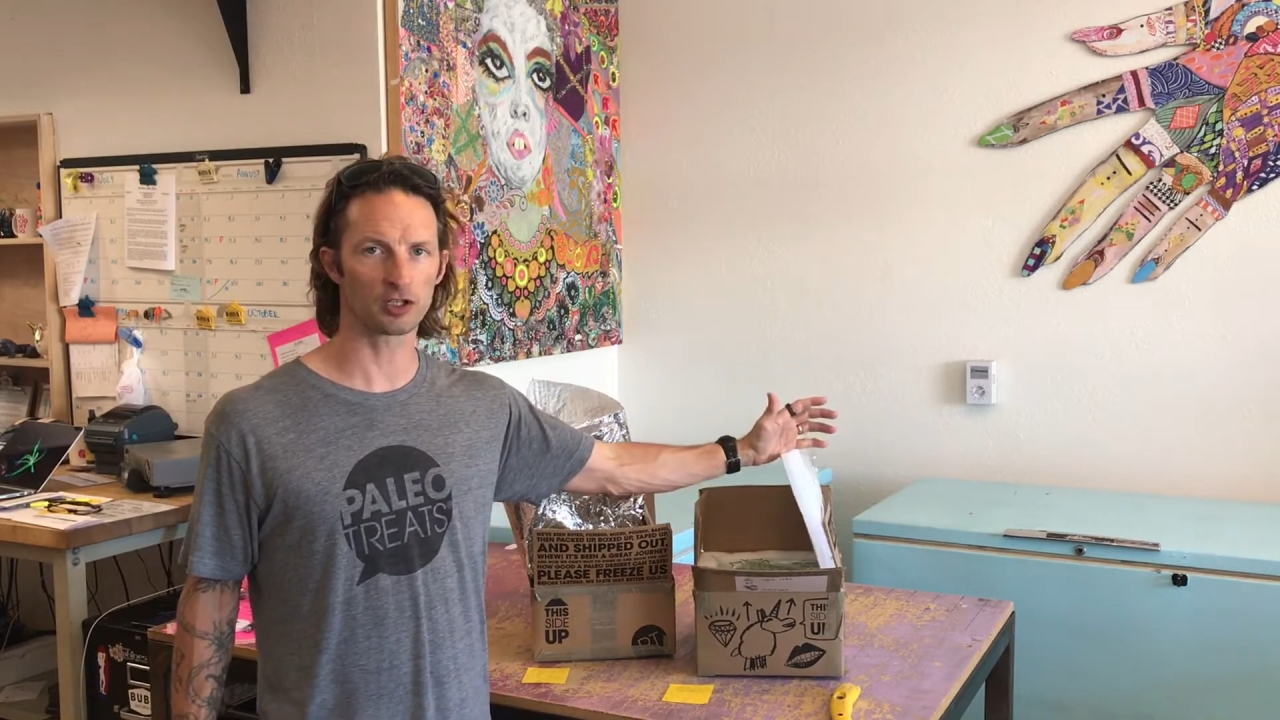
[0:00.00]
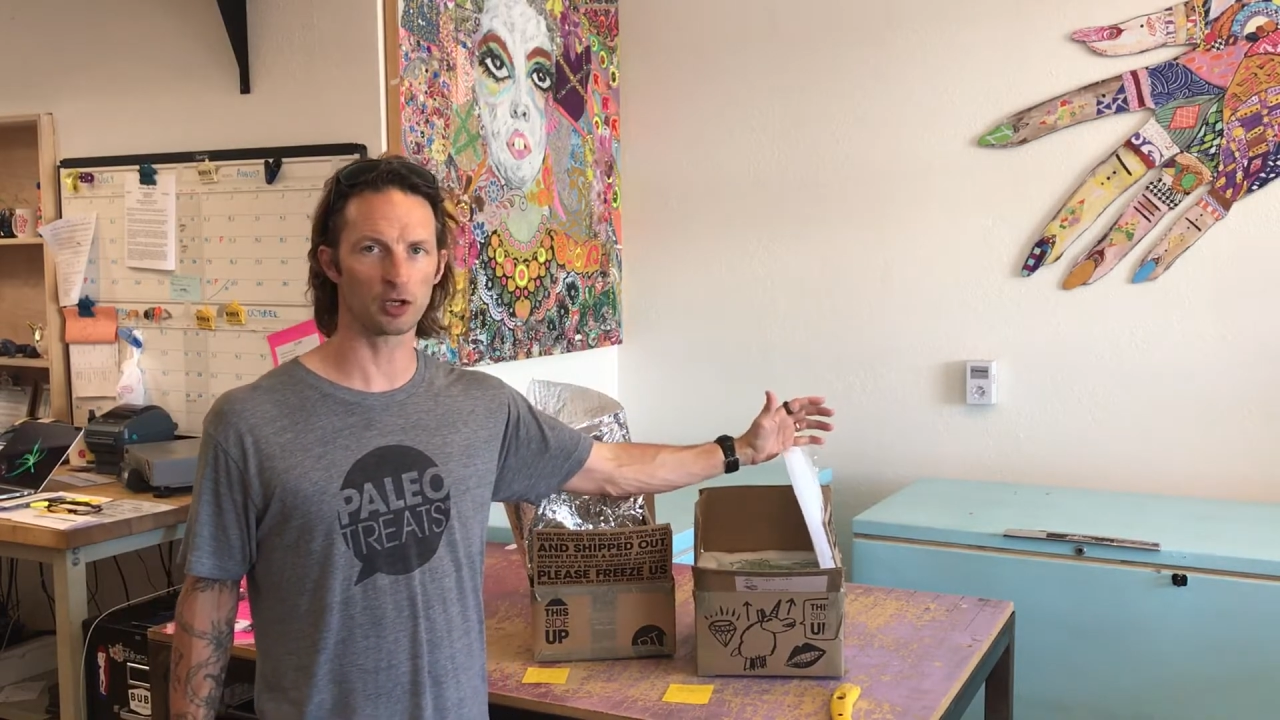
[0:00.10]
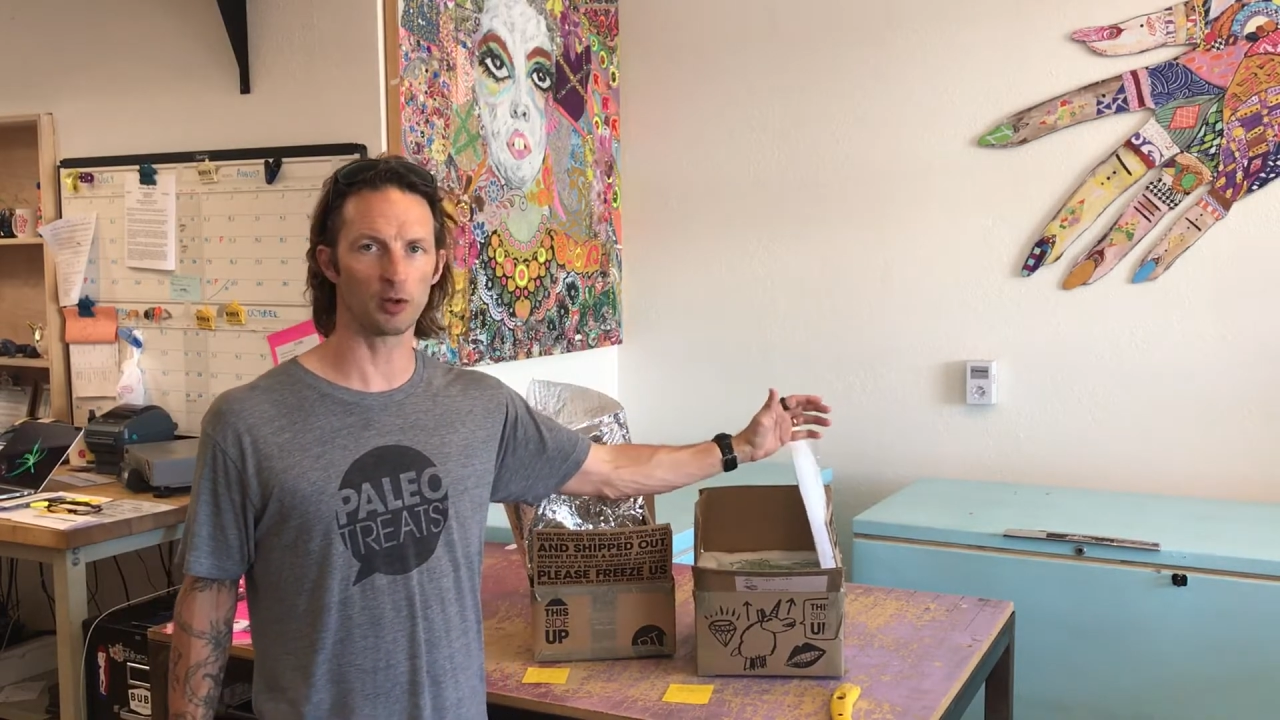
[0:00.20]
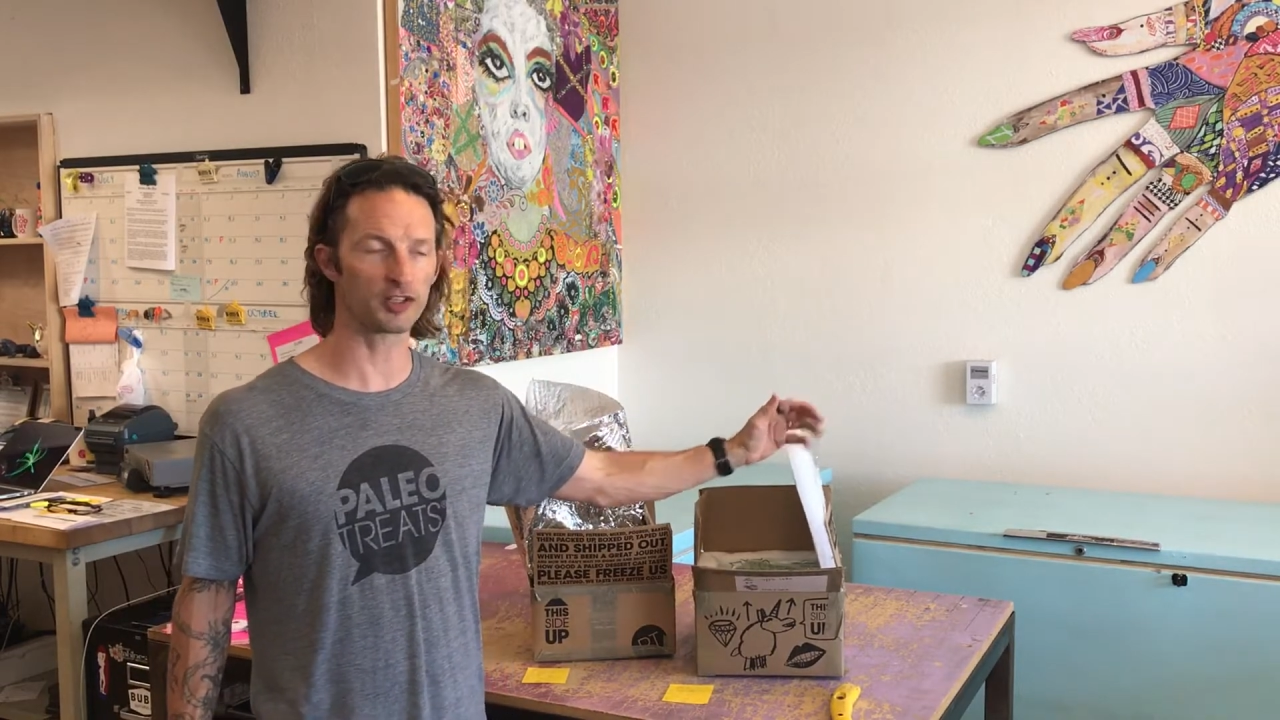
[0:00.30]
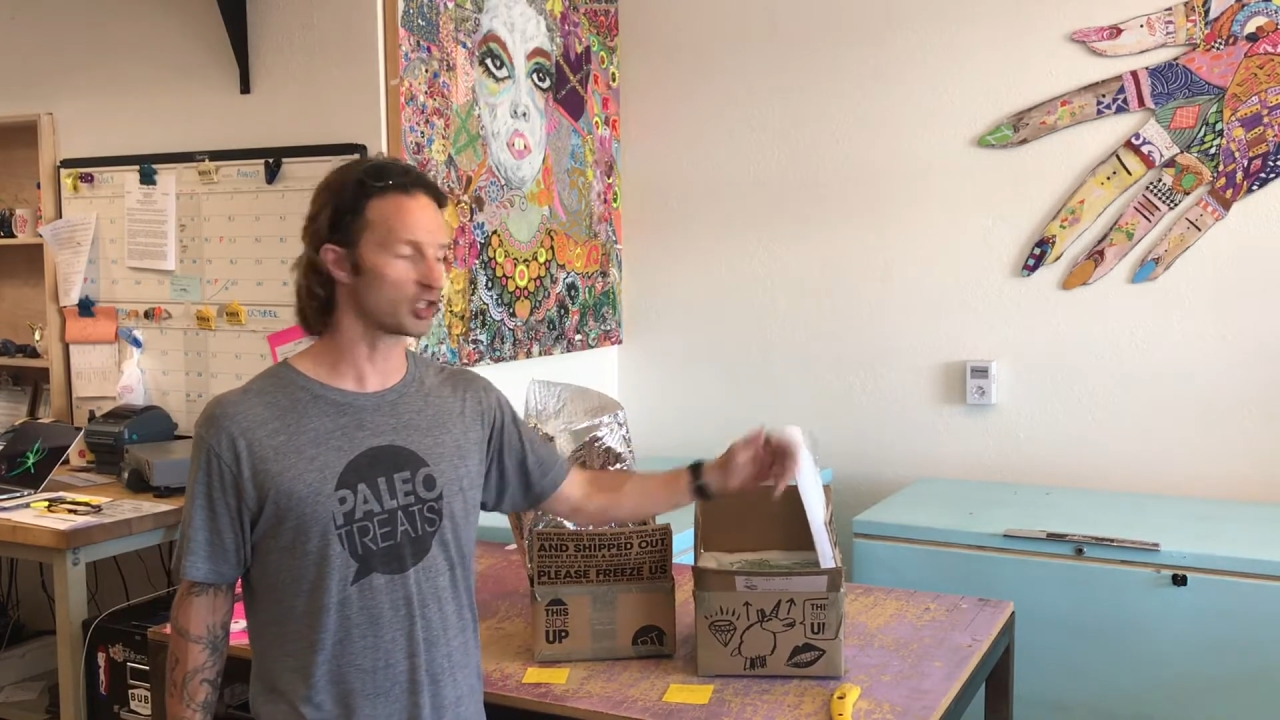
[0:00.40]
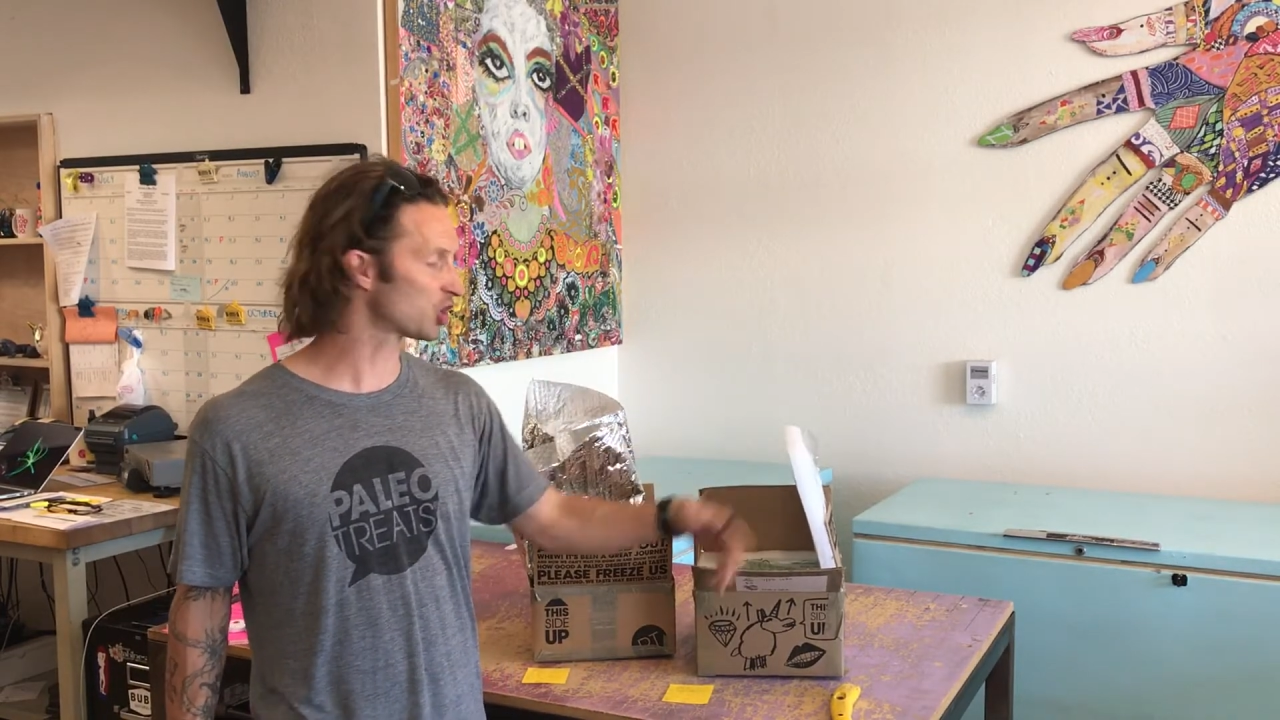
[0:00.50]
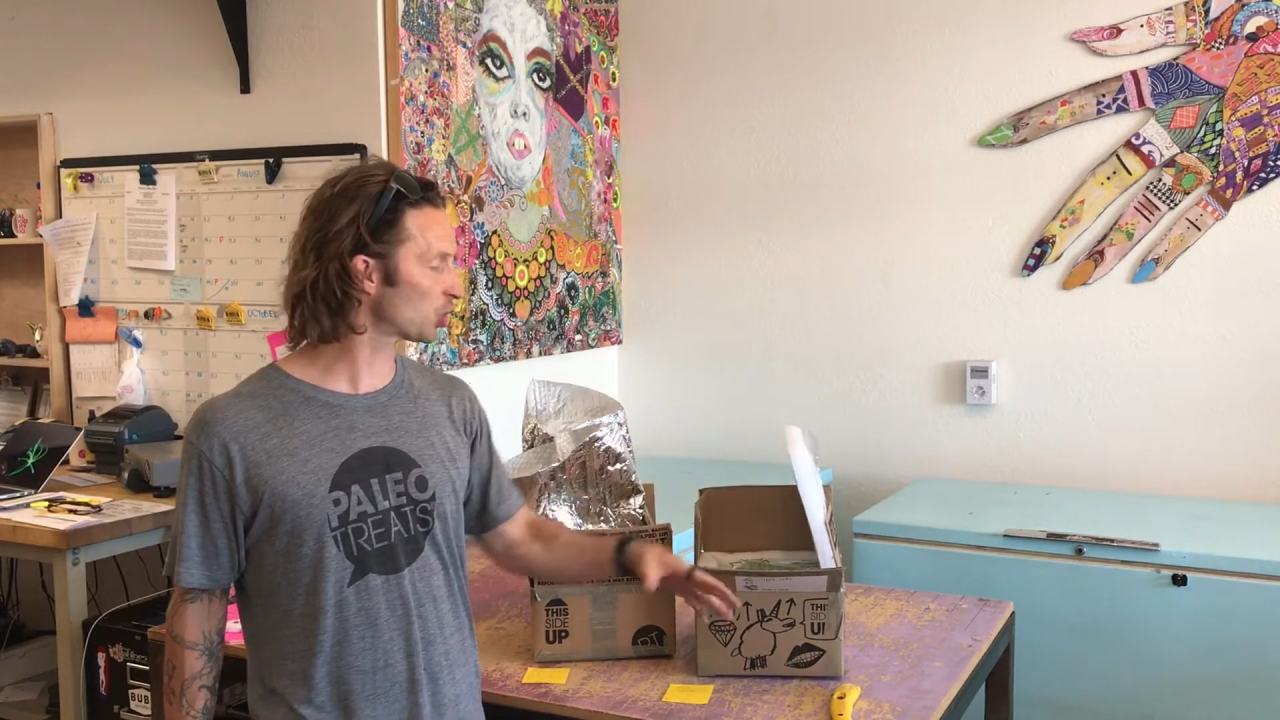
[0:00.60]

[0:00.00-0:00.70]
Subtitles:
So this is